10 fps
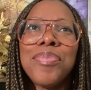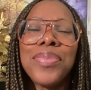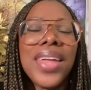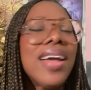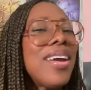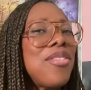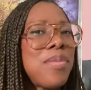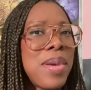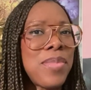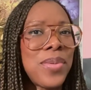I can't
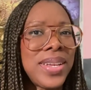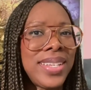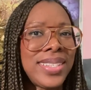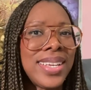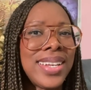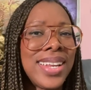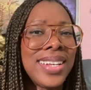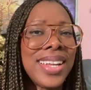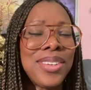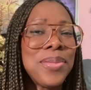remember what he said, and
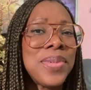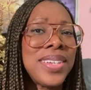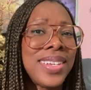I don't want